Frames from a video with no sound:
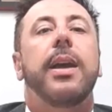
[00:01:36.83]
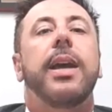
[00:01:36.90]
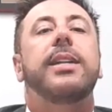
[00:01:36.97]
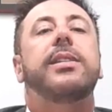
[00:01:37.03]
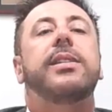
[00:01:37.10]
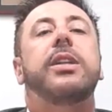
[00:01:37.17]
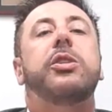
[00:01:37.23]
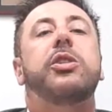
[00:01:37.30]

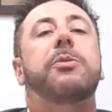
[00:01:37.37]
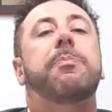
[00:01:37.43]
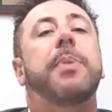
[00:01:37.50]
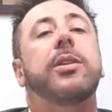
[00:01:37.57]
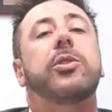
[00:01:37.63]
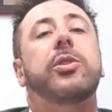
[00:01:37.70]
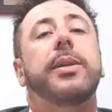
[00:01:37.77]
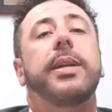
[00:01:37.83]
is a
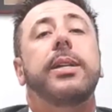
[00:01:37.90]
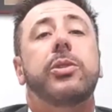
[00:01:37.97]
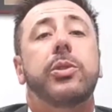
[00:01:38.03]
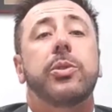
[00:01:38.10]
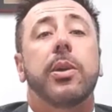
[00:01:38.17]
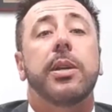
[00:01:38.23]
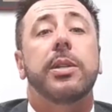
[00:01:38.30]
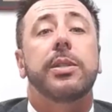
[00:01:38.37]
special needs
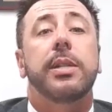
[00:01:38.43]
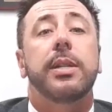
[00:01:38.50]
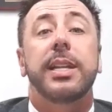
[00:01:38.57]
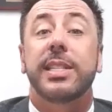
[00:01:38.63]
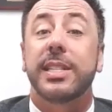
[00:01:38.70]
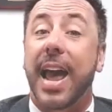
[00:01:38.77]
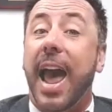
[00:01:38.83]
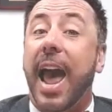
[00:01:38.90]
trust
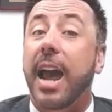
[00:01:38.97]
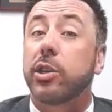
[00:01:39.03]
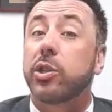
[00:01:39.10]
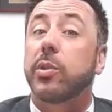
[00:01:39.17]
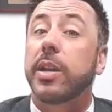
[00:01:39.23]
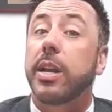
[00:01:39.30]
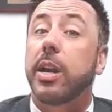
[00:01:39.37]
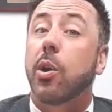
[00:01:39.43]
that's
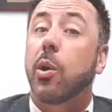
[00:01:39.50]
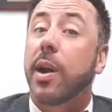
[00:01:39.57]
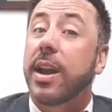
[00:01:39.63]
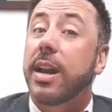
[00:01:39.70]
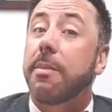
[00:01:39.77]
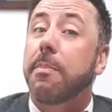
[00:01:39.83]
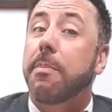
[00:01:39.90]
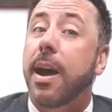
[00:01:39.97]
actually
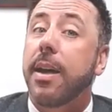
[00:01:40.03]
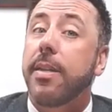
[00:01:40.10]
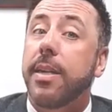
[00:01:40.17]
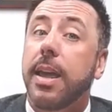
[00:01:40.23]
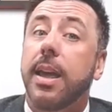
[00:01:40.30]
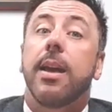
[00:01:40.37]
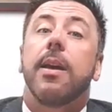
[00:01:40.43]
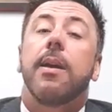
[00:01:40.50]
created by
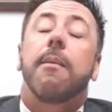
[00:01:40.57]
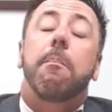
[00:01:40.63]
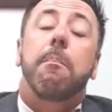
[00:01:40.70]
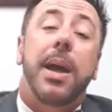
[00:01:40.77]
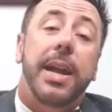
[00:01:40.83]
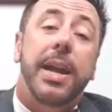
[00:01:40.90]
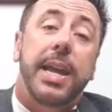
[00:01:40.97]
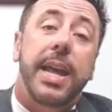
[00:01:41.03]
the
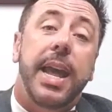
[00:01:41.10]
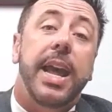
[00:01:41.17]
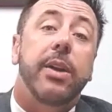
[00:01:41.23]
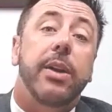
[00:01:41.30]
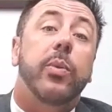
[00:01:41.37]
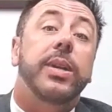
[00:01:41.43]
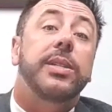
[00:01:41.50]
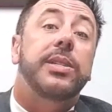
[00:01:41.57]
Medicaid
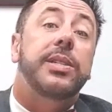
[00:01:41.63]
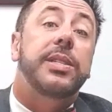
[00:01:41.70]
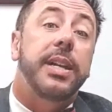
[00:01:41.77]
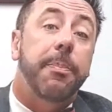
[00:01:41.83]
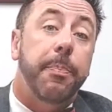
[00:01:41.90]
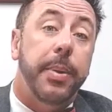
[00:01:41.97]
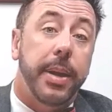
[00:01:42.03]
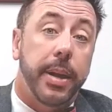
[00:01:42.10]

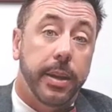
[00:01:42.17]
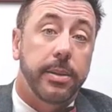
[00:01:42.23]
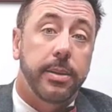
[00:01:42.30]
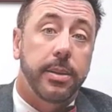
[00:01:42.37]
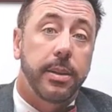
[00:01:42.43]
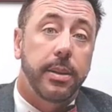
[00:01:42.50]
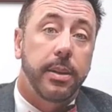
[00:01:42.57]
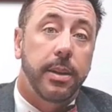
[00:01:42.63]
recipient.
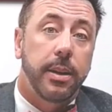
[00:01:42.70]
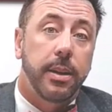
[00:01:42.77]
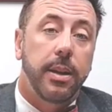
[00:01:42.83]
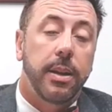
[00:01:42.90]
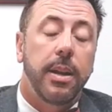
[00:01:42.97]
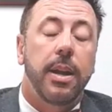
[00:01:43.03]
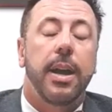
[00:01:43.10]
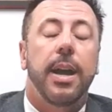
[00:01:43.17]

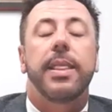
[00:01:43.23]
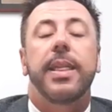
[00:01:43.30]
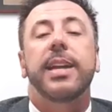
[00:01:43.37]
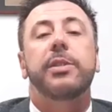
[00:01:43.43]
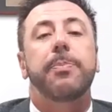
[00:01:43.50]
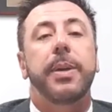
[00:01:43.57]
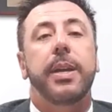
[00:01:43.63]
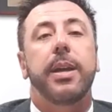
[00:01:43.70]
And that's
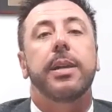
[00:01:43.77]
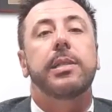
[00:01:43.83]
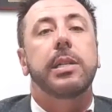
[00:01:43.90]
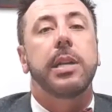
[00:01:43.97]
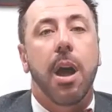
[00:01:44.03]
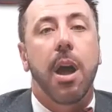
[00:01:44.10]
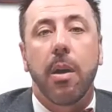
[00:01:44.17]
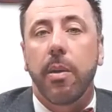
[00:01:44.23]
because
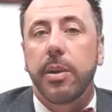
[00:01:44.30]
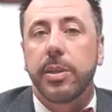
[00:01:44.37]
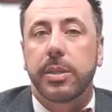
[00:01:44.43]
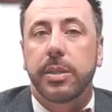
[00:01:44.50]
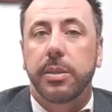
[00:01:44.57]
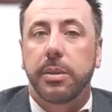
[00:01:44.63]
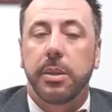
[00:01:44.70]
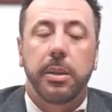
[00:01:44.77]

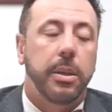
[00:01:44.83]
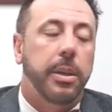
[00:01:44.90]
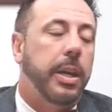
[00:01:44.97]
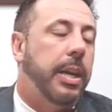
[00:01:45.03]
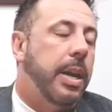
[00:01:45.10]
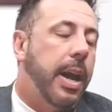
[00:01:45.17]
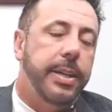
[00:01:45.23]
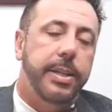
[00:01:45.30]
Congress
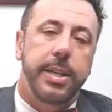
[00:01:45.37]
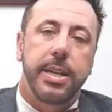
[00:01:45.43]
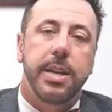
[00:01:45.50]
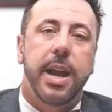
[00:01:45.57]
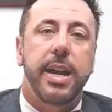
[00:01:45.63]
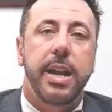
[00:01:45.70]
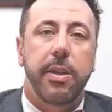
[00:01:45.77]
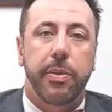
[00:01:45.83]
in
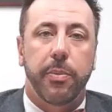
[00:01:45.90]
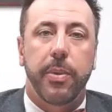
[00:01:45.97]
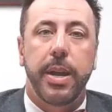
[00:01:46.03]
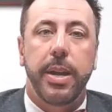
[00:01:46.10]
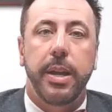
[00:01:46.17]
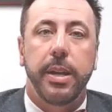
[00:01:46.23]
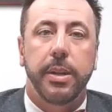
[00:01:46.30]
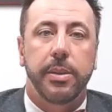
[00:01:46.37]

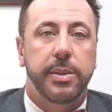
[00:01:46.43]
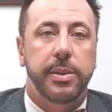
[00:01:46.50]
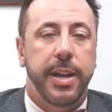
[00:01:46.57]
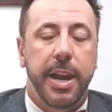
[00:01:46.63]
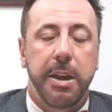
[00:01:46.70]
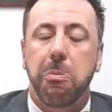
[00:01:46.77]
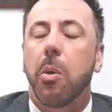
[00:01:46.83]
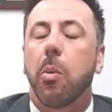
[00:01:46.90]
1993
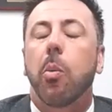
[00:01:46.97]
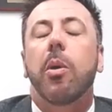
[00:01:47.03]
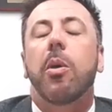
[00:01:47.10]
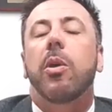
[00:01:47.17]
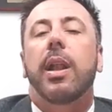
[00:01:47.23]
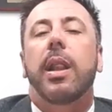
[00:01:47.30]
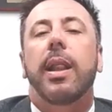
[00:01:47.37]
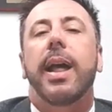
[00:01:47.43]
said, we're
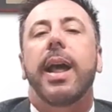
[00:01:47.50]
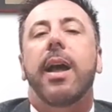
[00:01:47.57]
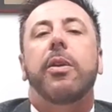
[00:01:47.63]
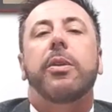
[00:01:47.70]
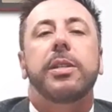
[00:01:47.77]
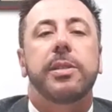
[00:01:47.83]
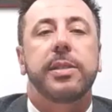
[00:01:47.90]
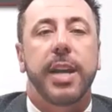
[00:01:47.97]
going to allow
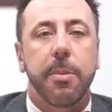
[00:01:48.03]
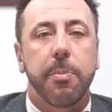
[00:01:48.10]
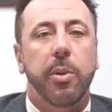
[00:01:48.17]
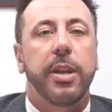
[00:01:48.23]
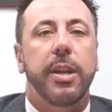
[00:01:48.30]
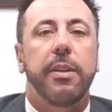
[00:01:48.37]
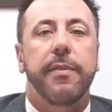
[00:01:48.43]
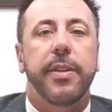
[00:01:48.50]
disabled
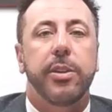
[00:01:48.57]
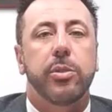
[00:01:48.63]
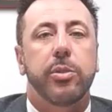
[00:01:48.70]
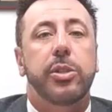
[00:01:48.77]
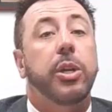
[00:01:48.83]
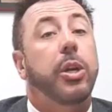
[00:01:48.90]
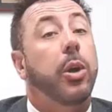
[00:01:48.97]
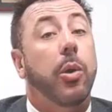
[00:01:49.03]
individuals
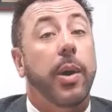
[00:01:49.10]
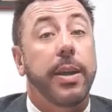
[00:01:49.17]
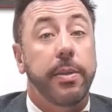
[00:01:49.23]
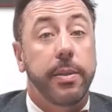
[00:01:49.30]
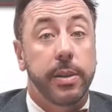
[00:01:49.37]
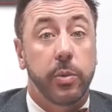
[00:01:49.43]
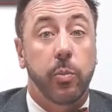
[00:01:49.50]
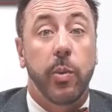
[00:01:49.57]
to create
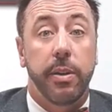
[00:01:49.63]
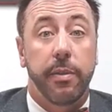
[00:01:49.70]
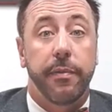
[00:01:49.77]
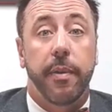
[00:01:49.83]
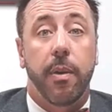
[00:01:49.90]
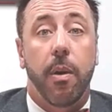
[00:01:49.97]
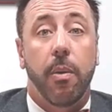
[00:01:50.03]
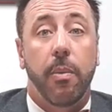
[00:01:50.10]
this
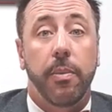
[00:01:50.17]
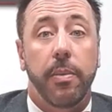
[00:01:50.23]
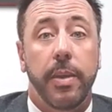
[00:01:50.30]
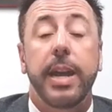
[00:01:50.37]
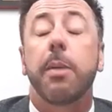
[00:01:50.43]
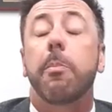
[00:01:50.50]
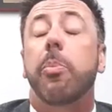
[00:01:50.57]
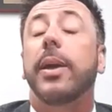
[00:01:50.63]
windfall. They
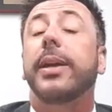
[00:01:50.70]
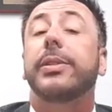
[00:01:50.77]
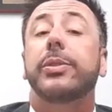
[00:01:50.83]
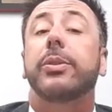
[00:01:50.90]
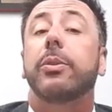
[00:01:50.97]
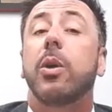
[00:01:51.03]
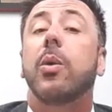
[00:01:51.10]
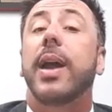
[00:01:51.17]
can place
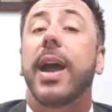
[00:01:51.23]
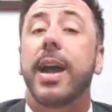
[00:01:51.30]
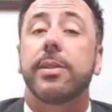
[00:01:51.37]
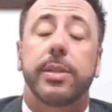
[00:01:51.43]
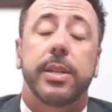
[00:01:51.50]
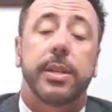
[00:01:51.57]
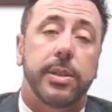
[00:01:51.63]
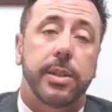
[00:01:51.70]
their own
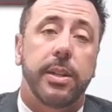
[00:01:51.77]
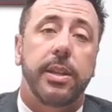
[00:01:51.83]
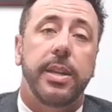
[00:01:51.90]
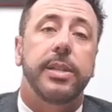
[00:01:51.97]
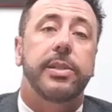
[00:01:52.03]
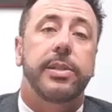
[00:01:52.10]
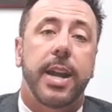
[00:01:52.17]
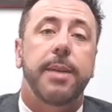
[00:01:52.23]
assets into
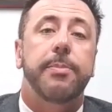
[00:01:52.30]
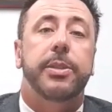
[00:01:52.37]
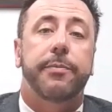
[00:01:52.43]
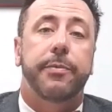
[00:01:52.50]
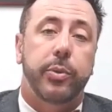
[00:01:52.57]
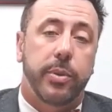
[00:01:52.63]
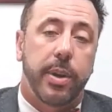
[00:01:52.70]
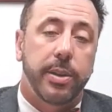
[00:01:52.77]
these types of
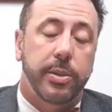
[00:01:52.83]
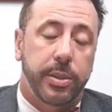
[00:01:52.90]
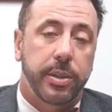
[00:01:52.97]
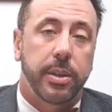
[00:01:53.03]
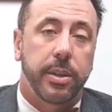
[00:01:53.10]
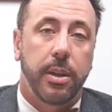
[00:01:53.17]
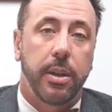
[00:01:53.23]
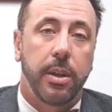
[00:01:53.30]
trusts
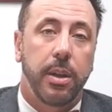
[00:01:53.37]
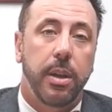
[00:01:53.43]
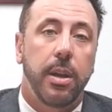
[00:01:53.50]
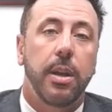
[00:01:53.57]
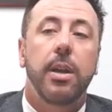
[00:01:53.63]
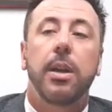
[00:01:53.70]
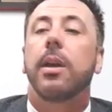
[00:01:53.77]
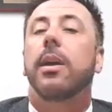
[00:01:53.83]

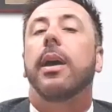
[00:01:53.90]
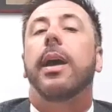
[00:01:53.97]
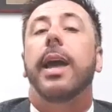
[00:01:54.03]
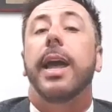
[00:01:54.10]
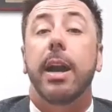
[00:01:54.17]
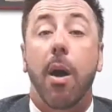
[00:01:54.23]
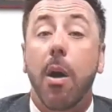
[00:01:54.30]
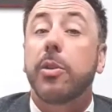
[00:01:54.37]

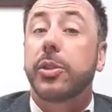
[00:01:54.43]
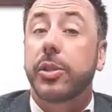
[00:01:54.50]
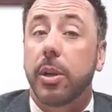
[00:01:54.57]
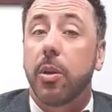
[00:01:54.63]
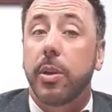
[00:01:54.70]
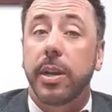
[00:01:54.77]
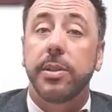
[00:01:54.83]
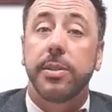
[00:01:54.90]
and also
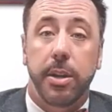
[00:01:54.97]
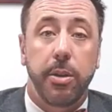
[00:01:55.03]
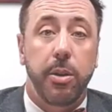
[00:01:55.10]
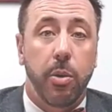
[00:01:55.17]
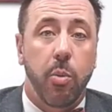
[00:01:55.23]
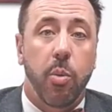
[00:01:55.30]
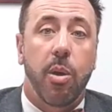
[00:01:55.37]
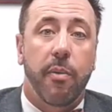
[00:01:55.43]
continue
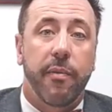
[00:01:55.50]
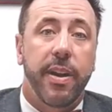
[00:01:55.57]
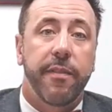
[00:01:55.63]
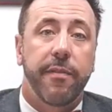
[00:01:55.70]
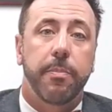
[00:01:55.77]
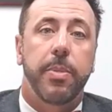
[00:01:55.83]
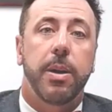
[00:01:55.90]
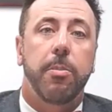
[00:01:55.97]
to qualify
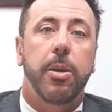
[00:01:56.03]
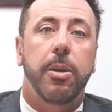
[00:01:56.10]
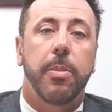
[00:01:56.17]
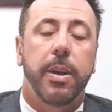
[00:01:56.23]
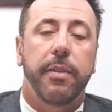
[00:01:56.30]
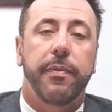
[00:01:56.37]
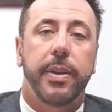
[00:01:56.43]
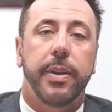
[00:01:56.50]
for public
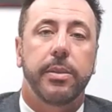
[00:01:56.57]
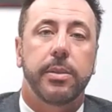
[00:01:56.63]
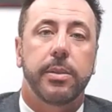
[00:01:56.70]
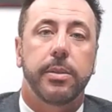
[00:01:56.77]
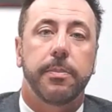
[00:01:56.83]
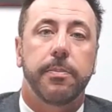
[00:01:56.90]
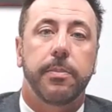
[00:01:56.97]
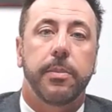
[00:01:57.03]

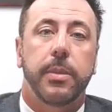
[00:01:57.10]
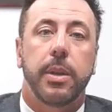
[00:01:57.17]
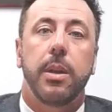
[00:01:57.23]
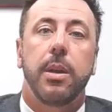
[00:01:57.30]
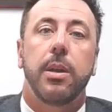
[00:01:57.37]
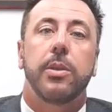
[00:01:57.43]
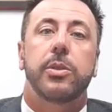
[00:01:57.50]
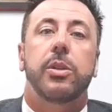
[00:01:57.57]
benefits.
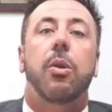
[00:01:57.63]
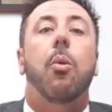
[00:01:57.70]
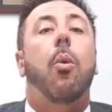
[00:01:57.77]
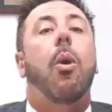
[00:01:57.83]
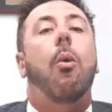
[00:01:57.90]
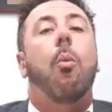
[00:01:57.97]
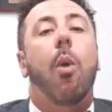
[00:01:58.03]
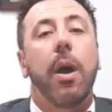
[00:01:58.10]
So
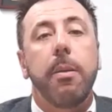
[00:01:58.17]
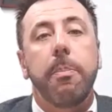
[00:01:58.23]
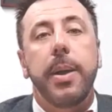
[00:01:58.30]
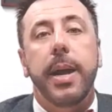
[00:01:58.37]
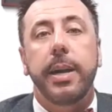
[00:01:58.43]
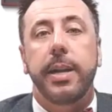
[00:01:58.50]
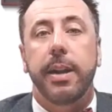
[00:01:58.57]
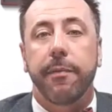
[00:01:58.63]
one
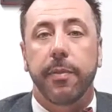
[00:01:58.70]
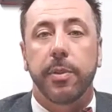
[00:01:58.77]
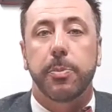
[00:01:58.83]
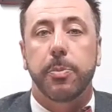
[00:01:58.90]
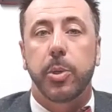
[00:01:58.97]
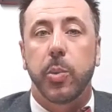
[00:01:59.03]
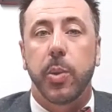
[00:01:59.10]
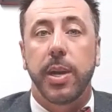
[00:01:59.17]
big difference
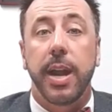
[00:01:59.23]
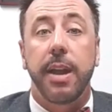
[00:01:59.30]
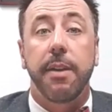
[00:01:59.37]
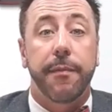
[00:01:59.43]
between a